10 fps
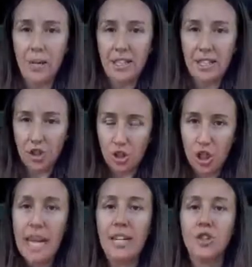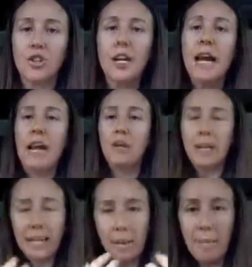It's changed, and you
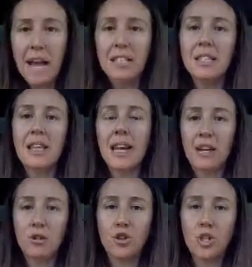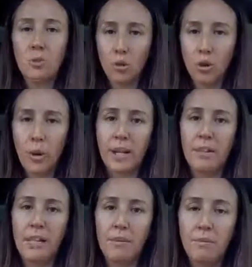can get back to that energy more
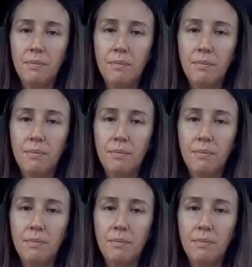quickly.